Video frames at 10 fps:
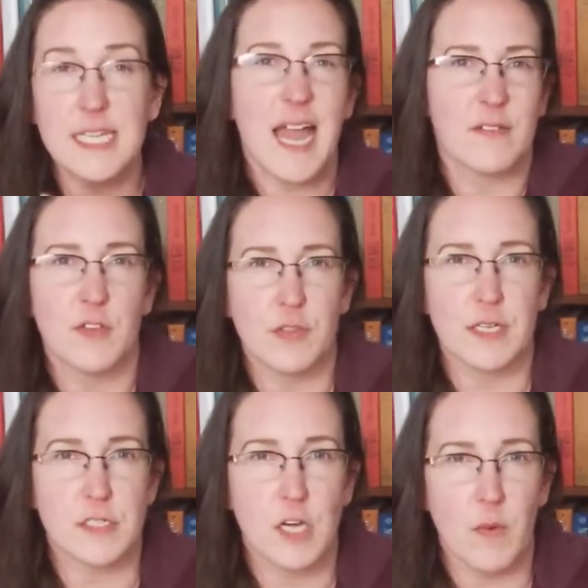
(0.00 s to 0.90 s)
I have other
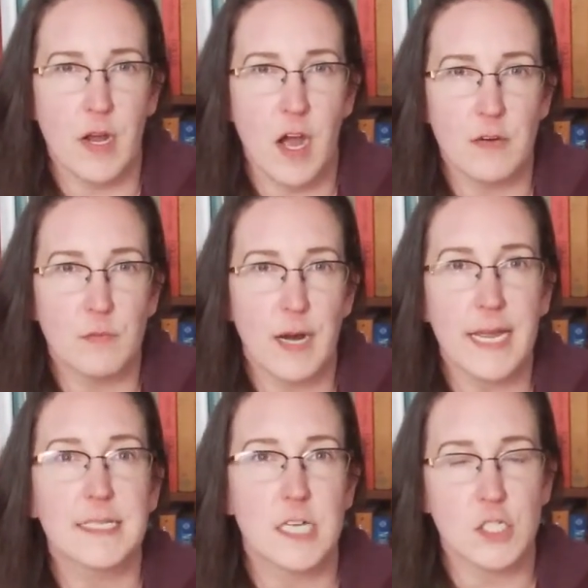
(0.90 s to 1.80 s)
things going on, right?
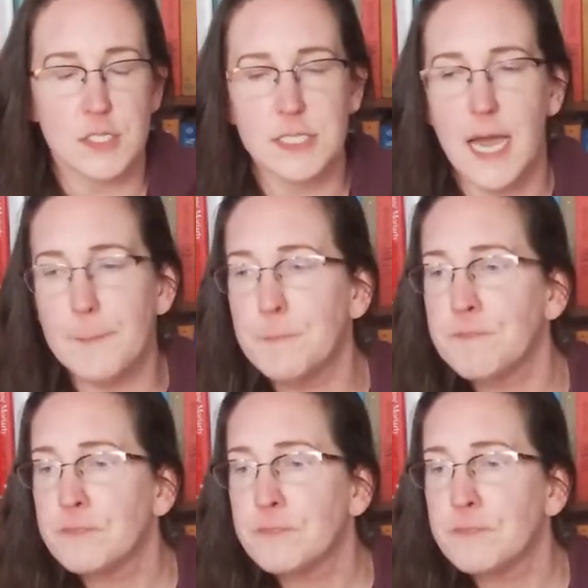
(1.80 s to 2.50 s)
It's not just that.